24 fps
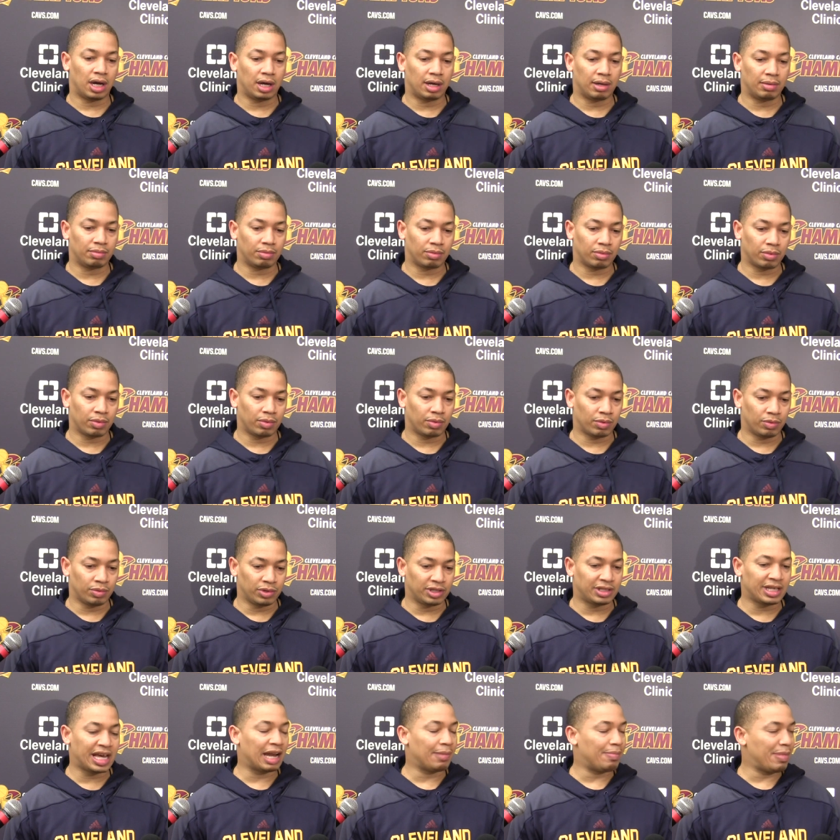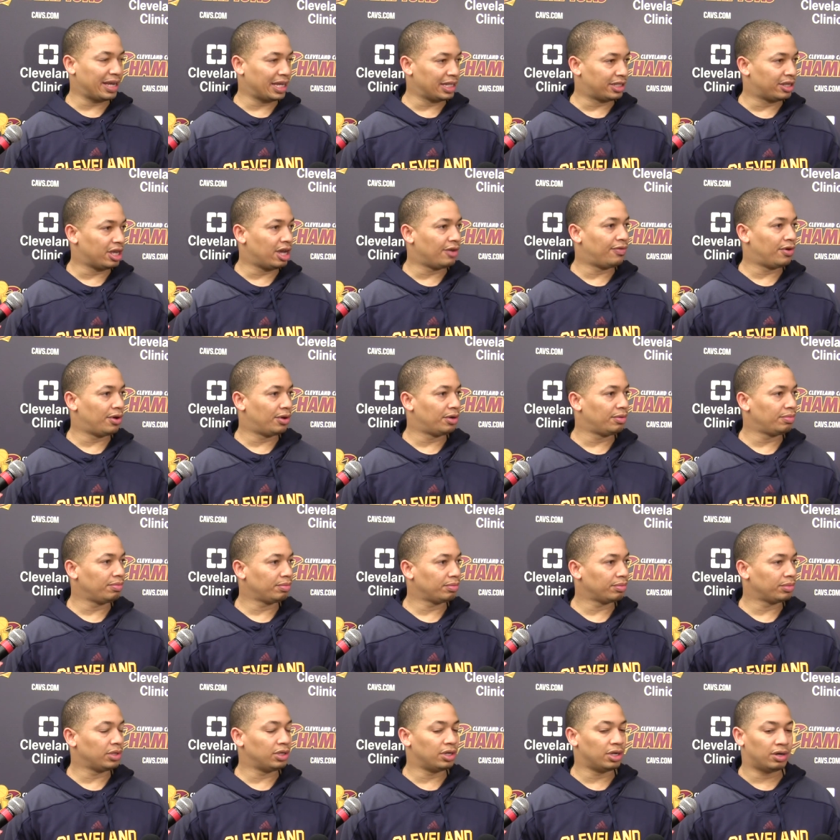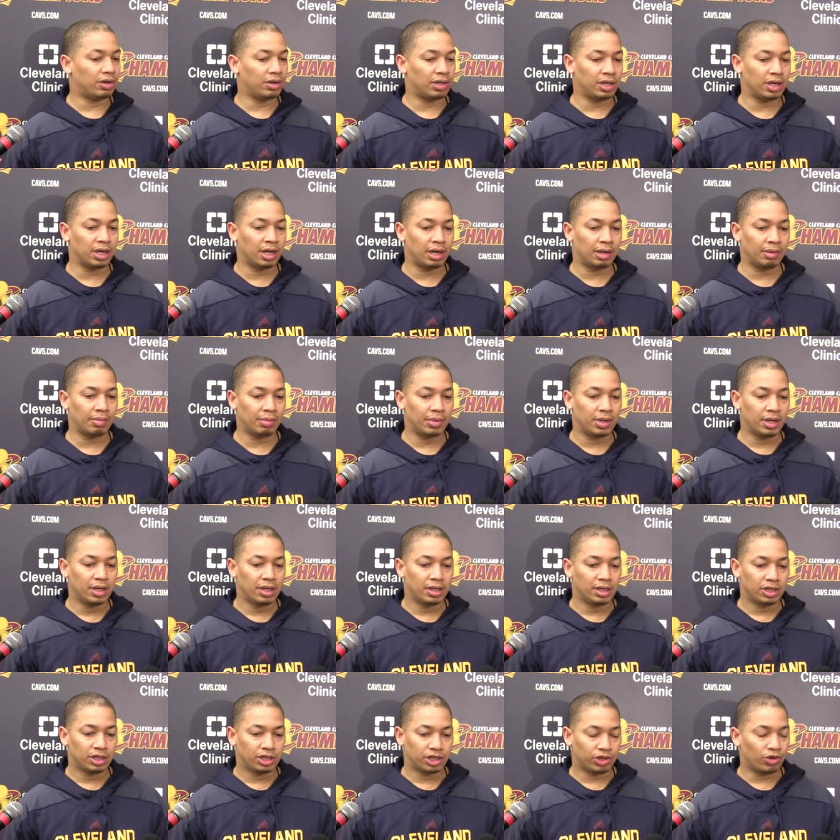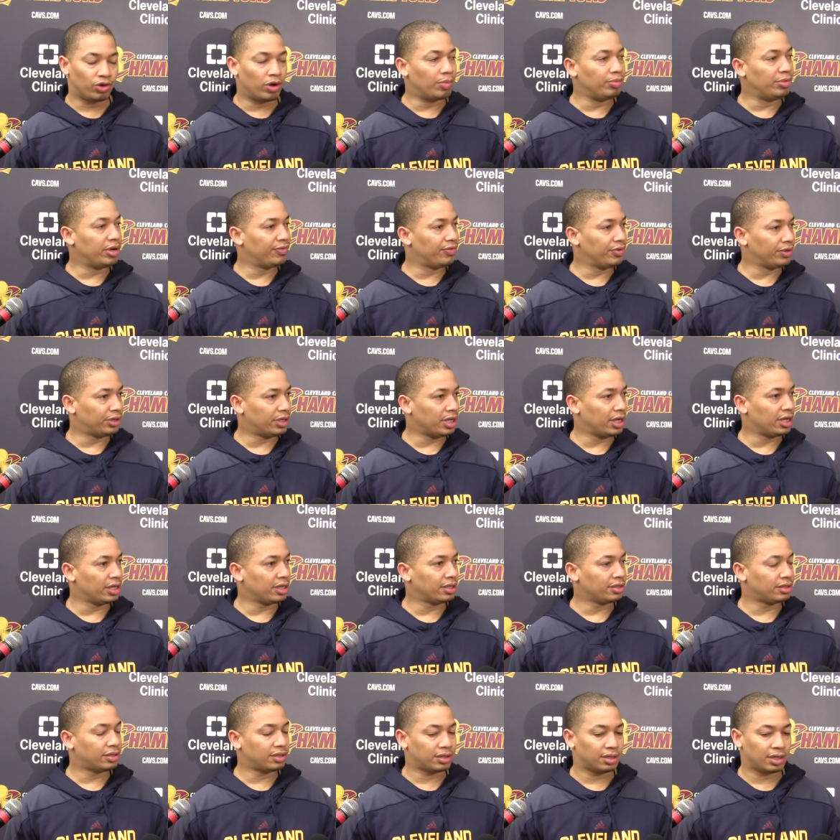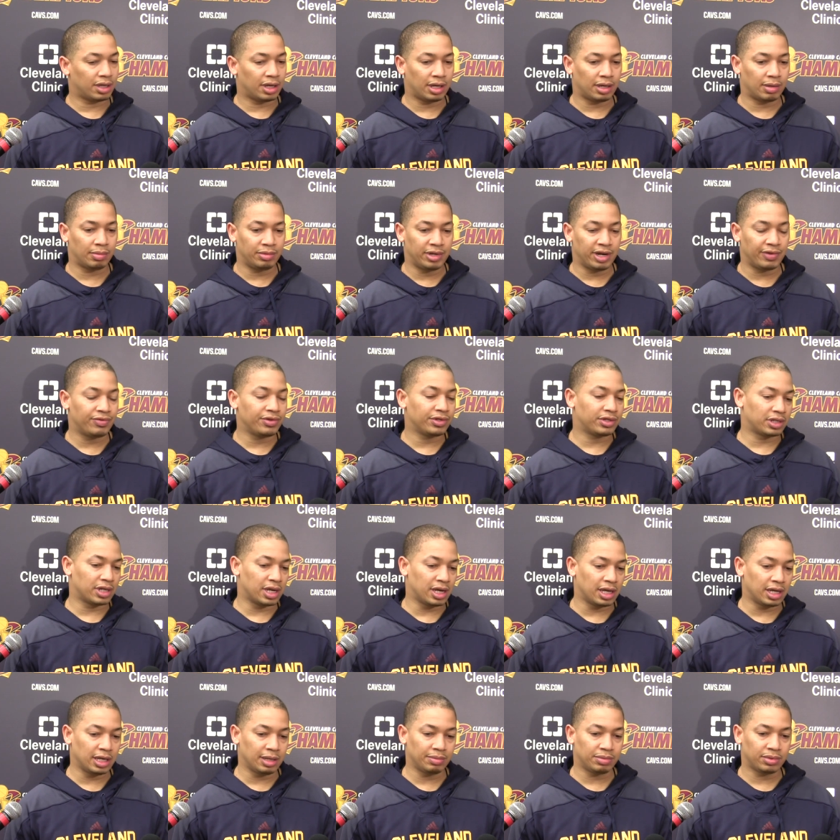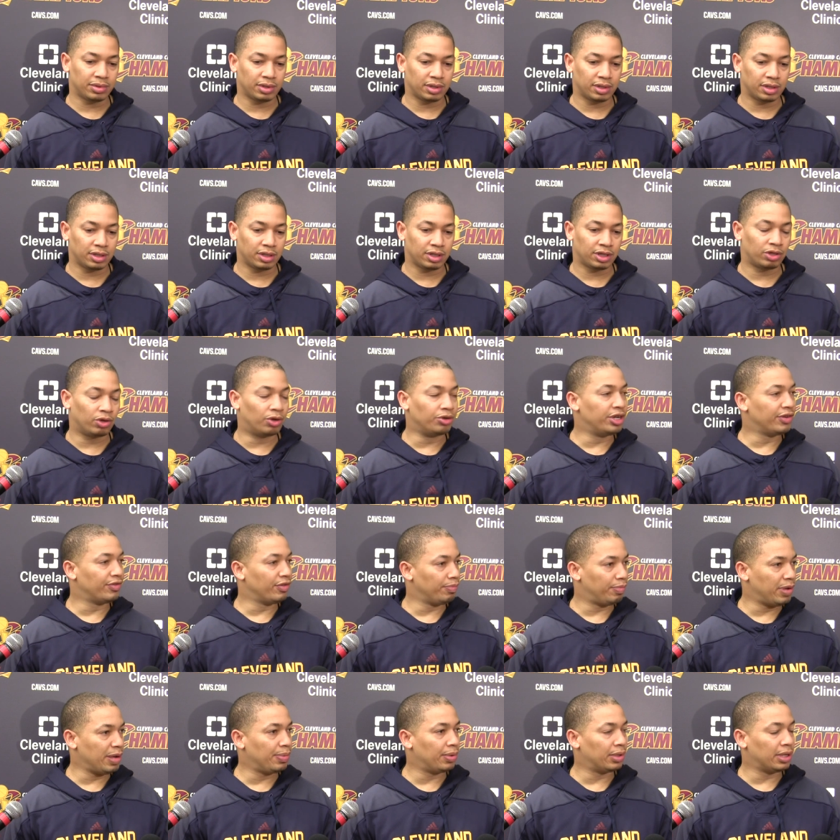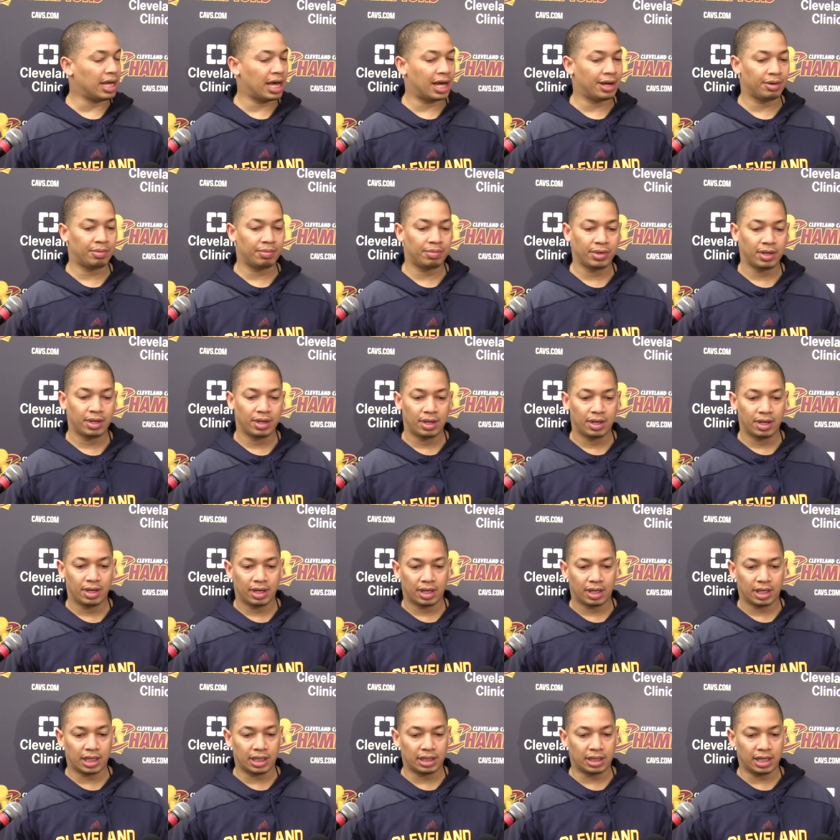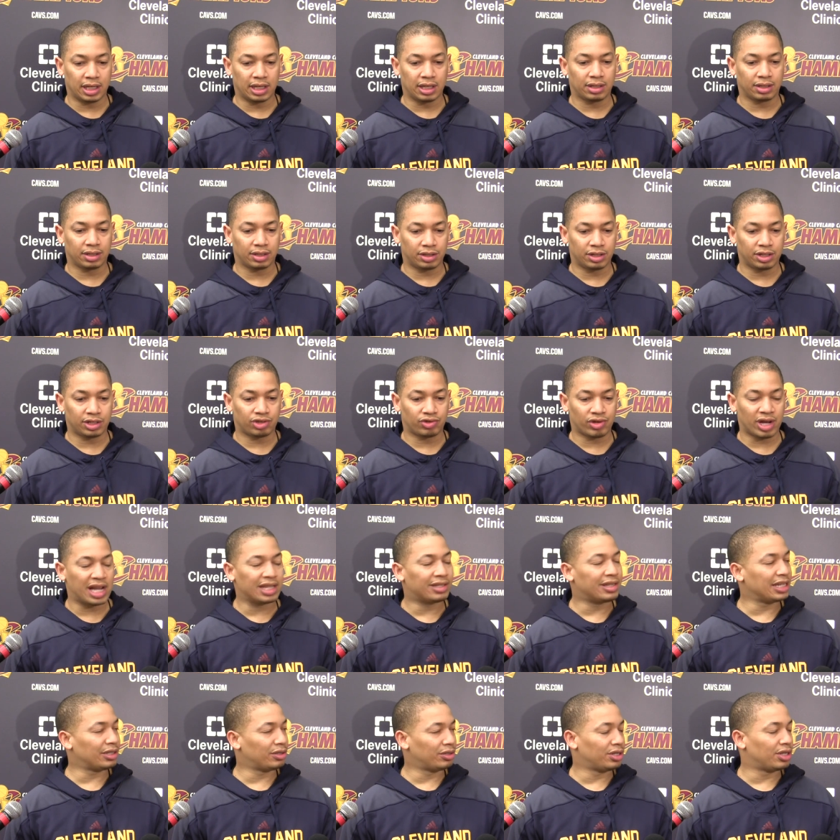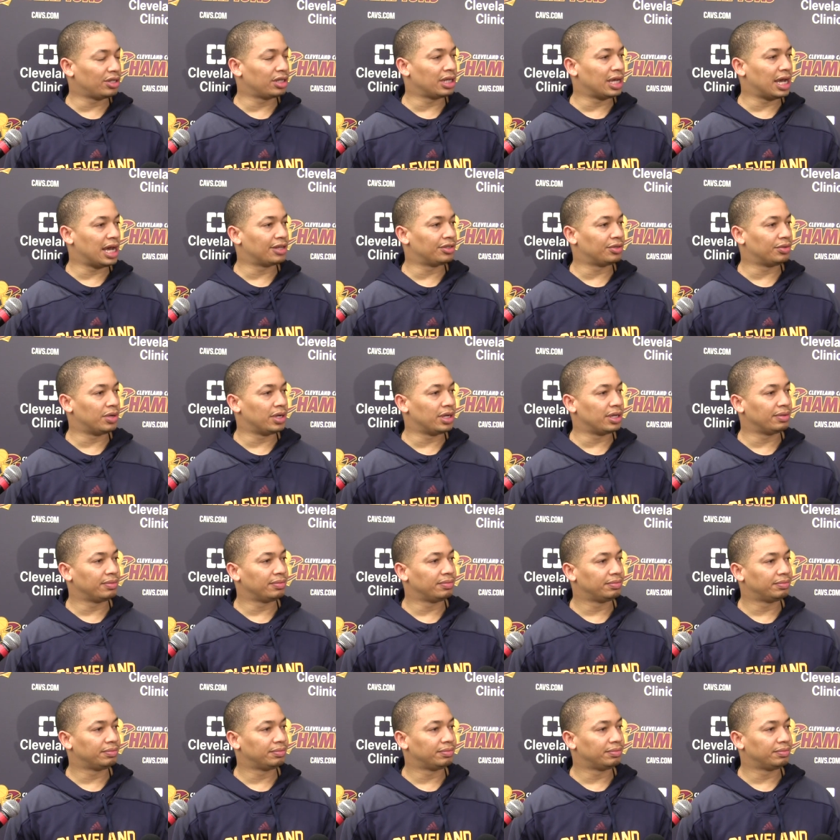Um, we just got to make it tough on him, you know, and um, show them different things, um, different schemes, throw different people at them, and then just try to take those other guys away.